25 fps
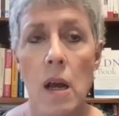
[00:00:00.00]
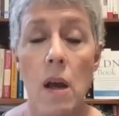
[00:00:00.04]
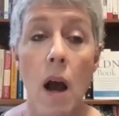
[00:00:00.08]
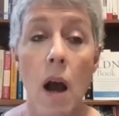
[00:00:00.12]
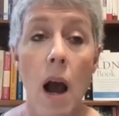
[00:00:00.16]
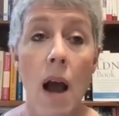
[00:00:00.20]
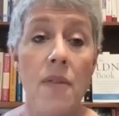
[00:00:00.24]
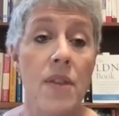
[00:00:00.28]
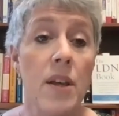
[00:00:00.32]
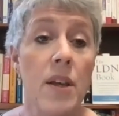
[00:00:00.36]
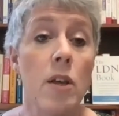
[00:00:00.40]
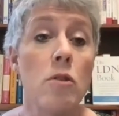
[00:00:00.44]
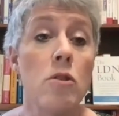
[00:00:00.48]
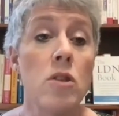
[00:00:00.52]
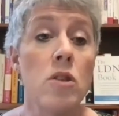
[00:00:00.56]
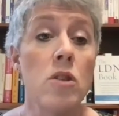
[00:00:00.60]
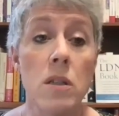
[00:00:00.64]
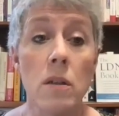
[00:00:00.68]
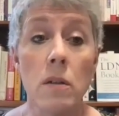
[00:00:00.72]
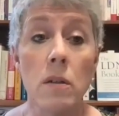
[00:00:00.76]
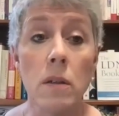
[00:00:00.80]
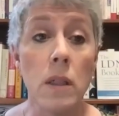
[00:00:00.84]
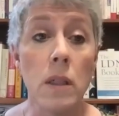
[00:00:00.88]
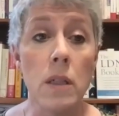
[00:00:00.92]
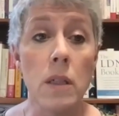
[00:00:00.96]
I think you
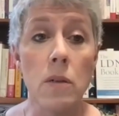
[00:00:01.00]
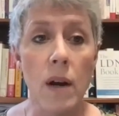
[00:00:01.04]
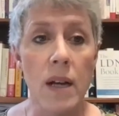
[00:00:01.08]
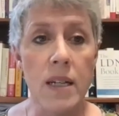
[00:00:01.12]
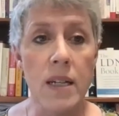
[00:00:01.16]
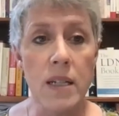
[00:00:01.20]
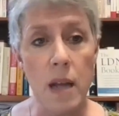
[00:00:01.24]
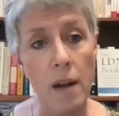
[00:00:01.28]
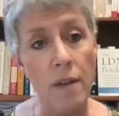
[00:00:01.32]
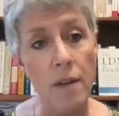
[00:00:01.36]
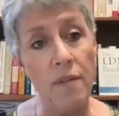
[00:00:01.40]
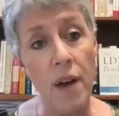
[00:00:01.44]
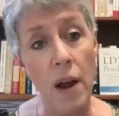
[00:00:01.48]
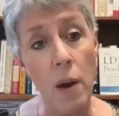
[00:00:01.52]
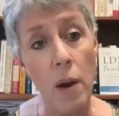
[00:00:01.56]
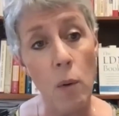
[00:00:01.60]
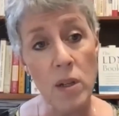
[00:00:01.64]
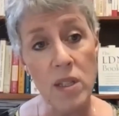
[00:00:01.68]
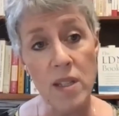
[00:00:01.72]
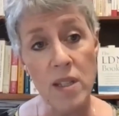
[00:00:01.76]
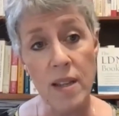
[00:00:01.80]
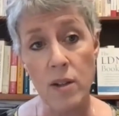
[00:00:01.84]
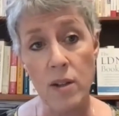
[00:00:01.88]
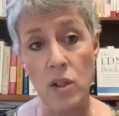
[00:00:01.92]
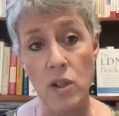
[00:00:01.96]
still need to identify
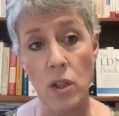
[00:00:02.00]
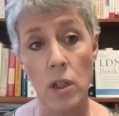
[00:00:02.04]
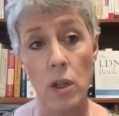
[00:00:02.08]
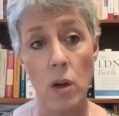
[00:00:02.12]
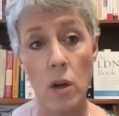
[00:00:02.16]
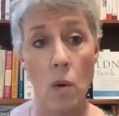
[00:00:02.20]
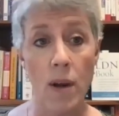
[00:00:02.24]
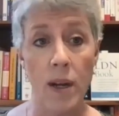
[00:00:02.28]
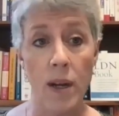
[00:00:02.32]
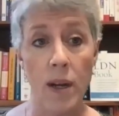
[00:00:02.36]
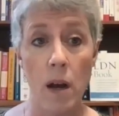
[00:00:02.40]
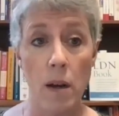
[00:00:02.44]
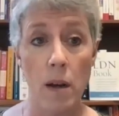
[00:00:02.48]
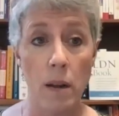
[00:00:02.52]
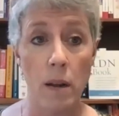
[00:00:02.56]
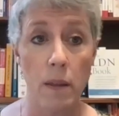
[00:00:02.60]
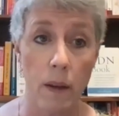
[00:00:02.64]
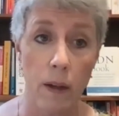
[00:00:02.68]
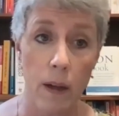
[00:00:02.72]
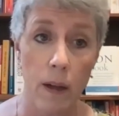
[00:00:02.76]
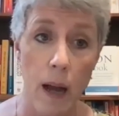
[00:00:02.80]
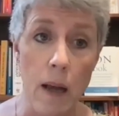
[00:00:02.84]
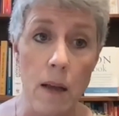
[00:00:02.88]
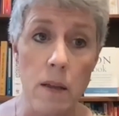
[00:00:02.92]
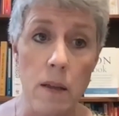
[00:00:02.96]
what's actually going on in the
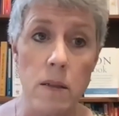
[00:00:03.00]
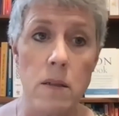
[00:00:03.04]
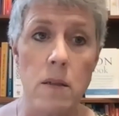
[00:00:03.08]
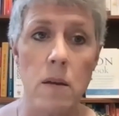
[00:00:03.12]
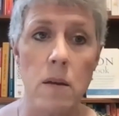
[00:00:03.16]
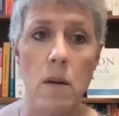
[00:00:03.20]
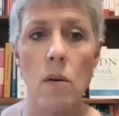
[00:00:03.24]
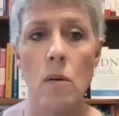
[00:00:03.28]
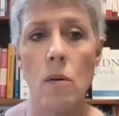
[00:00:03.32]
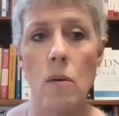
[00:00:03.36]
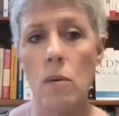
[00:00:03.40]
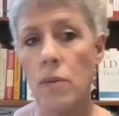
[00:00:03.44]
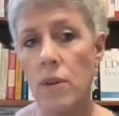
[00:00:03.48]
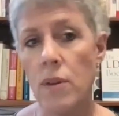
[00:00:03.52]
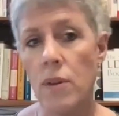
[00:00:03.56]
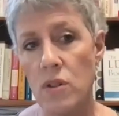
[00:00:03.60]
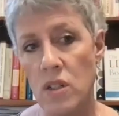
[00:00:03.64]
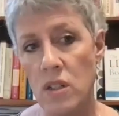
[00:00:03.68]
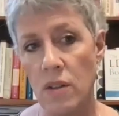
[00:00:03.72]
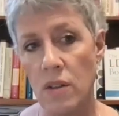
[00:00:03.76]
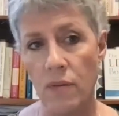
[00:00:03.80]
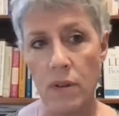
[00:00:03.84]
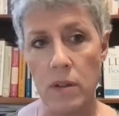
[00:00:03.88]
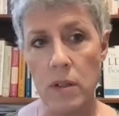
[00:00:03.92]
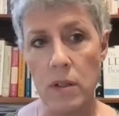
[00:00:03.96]
gut. So there's
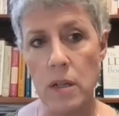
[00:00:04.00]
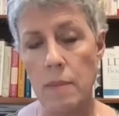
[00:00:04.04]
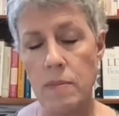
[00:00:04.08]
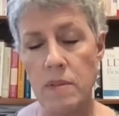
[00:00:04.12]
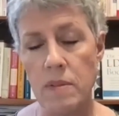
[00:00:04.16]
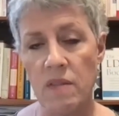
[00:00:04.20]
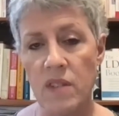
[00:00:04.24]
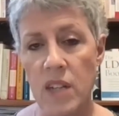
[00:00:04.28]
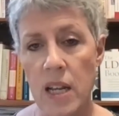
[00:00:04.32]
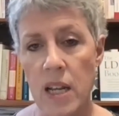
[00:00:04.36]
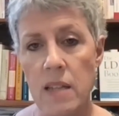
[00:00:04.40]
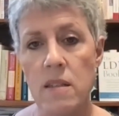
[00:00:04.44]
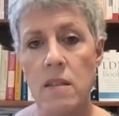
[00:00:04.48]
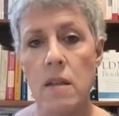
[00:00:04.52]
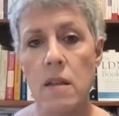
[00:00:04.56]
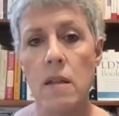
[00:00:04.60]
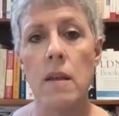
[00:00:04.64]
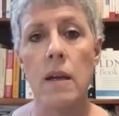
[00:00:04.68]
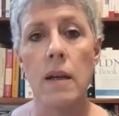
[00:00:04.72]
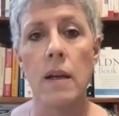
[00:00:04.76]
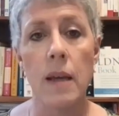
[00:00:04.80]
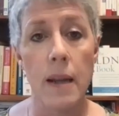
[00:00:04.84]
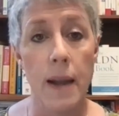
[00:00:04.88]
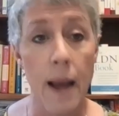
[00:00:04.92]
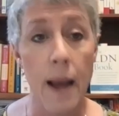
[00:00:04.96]
different types of testing
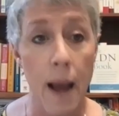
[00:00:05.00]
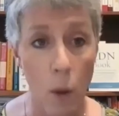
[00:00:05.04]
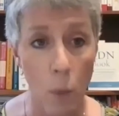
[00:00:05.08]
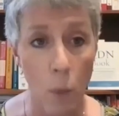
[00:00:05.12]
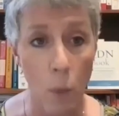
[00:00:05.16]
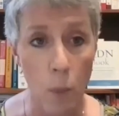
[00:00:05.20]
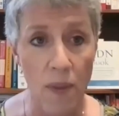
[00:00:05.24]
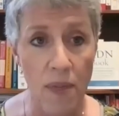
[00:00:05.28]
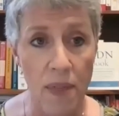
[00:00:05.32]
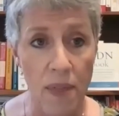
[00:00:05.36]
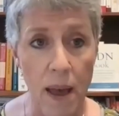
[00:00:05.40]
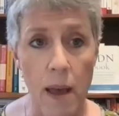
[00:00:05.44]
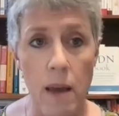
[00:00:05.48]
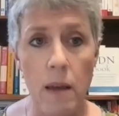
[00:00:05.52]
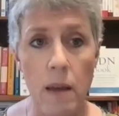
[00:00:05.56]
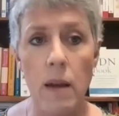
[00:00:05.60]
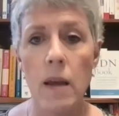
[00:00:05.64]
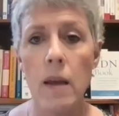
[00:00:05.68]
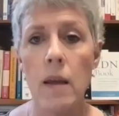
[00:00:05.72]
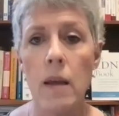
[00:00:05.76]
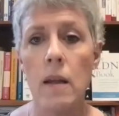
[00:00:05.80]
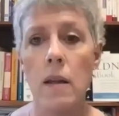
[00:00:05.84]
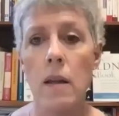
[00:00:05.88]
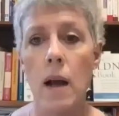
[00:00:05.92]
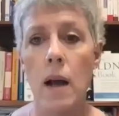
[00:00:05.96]
that can help with that,
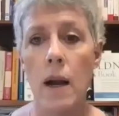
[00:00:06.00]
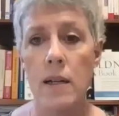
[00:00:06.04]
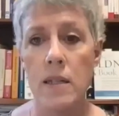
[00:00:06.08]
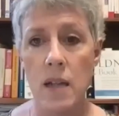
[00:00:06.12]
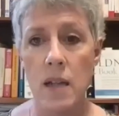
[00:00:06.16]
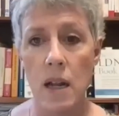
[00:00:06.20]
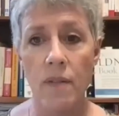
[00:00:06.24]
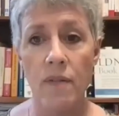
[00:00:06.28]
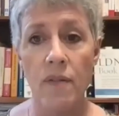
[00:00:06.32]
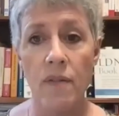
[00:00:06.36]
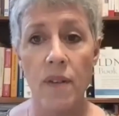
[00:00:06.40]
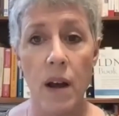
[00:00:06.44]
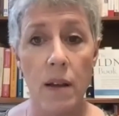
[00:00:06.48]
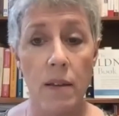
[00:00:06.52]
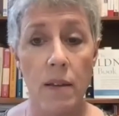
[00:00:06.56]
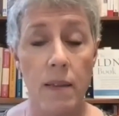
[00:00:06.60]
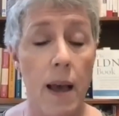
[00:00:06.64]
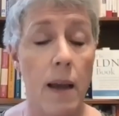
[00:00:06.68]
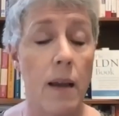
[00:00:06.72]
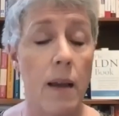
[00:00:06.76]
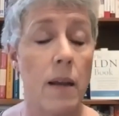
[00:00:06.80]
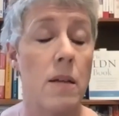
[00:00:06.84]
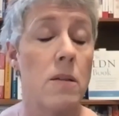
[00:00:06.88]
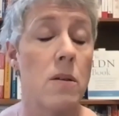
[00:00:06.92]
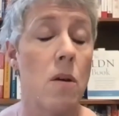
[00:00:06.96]
and identifying
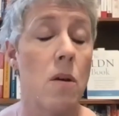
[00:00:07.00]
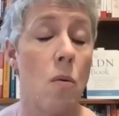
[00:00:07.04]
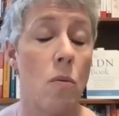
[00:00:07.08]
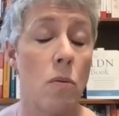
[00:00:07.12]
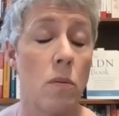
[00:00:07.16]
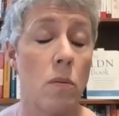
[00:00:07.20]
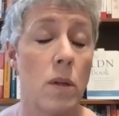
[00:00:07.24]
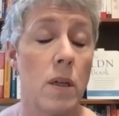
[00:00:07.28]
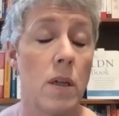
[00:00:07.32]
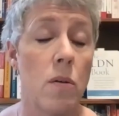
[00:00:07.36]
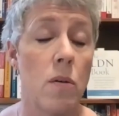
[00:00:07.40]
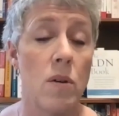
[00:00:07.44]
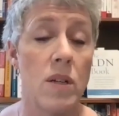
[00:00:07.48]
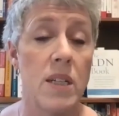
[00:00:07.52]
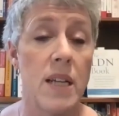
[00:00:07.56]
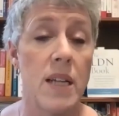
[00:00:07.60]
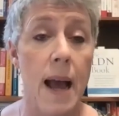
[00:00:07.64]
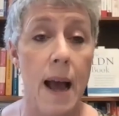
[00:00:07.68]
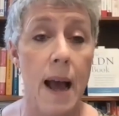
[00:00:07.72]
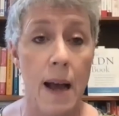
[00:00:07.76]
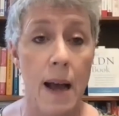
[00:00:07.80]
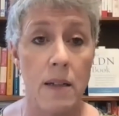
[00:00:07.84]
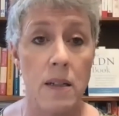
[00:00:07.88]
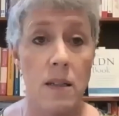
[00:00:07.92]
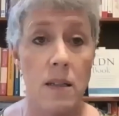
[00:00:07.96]
that is only going to
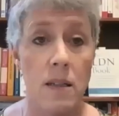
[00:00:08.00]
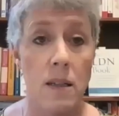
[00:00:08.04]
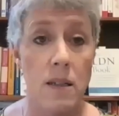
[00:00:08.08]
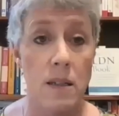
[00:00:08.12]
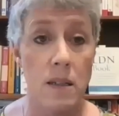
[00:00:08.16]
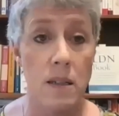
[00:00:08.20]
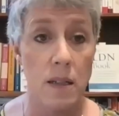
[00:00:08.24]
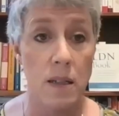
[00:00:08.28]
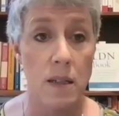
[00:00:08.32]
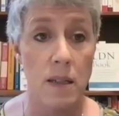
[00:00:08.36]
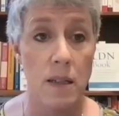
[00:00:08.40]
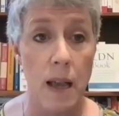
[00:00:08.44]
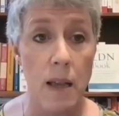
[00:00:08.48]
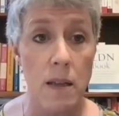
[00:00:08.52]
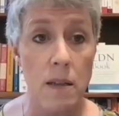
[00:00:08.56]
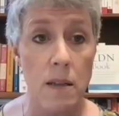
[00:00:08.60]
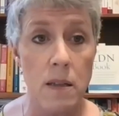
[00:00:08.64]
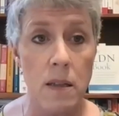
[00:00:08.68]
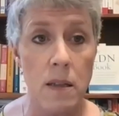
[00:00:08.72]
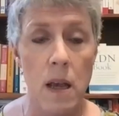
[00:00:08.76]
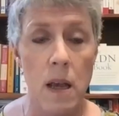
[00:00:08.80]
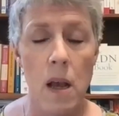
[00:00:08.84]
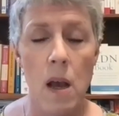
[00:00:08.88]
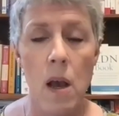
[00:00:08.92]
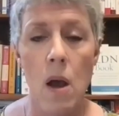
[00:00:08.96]
add to the success.